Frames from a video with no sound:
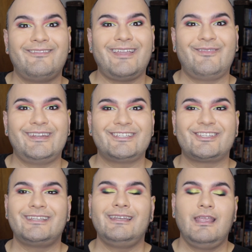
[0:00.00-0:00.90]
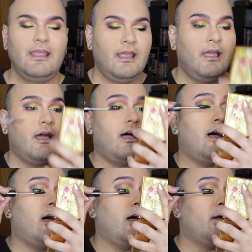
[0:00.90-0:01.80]
definition
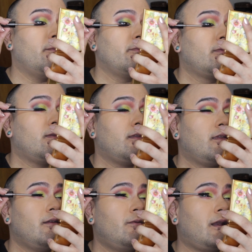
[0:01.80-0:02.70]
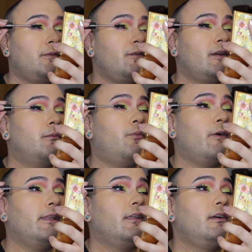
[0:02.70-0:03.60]
when I'm doing a
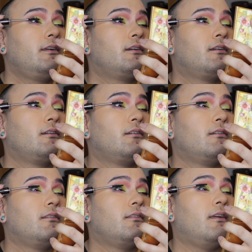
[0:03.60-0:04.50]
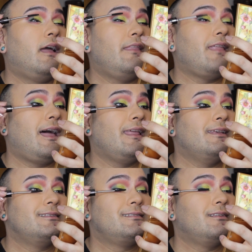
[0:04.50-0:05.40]
boy look, and that
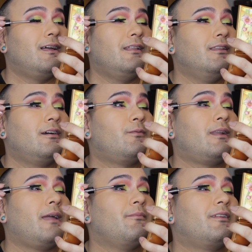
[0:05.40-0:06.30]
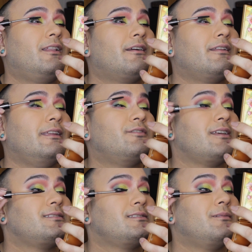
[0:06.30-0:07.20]
is a look when I'm clearly
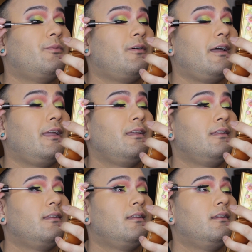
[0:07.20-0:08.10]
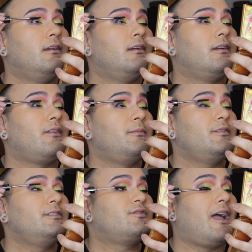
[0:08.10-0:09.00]
dressed as a boy. If I'm
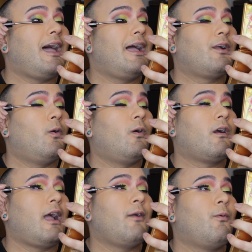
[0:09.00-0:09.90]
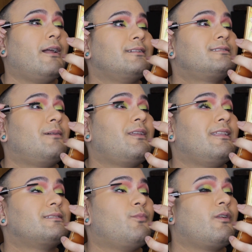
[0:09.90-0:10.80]
doing drag or I want something
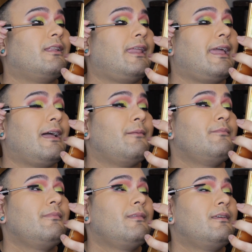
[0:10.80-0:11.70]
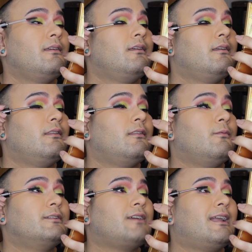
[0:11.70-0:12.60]
that's more glam,
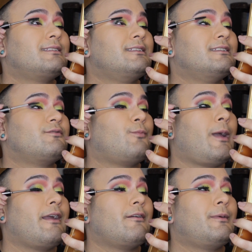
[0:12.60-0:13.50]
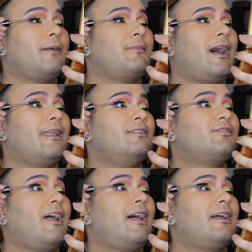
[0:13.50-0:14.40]
which honestly is rare when I'm not in
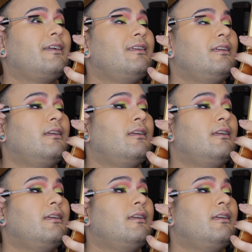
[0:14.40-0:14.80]
drag,